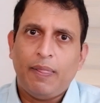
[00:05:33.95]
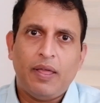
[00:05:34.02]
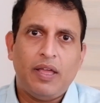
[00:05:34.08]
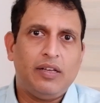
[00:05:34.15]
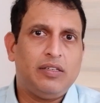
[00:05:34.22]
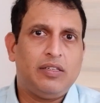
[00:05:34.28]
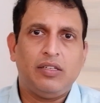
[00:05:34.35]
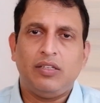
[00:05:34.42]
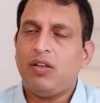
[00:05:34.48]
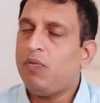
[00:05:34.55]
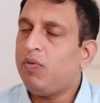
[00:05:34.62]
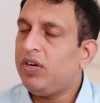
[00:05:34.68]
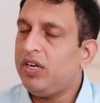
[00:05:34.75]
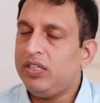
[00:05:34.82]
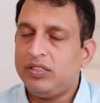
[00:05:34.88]
and
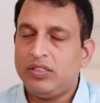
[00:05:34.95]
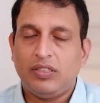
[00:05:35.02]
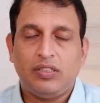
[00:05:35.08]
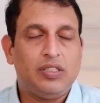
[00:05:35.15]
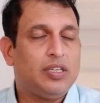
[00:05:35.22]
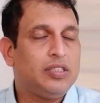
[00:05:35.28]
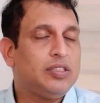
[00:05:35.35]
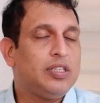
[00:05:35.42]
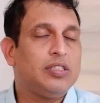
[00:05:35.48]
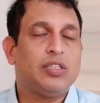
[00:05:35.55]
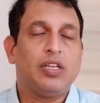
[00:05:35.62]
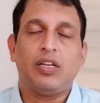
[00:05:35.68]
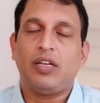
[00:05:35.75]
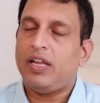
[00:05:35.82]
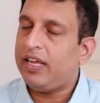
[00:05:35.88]
nowadays the
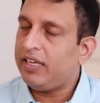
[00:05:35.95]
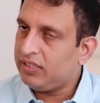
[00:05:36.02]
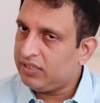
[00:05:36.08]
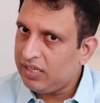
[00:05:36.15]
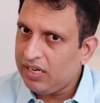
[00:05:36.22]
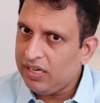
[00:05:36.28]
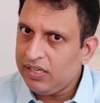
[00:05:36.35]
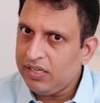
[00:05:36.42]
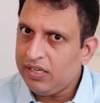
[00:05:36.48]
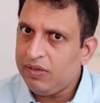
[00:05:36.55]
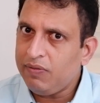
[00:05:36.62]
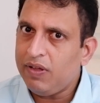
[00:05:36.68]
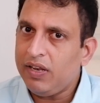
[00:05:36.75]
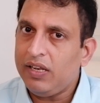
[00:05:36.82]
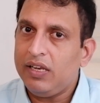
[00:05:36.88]
results are
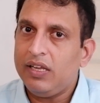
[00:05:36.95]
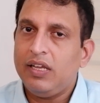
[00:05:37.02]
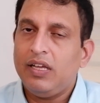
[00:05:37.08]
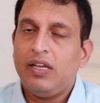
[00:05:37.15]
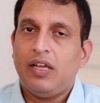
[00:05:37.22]
excellently well.